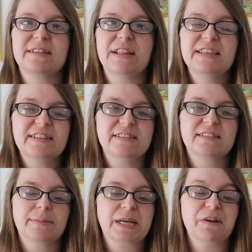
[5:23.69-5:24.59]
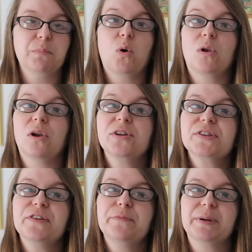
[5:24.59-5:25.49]
Now this isn't something I've bought a lot
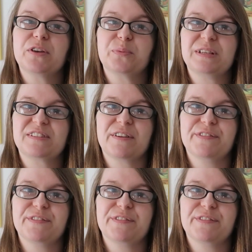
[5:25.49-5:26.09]
of because we discovered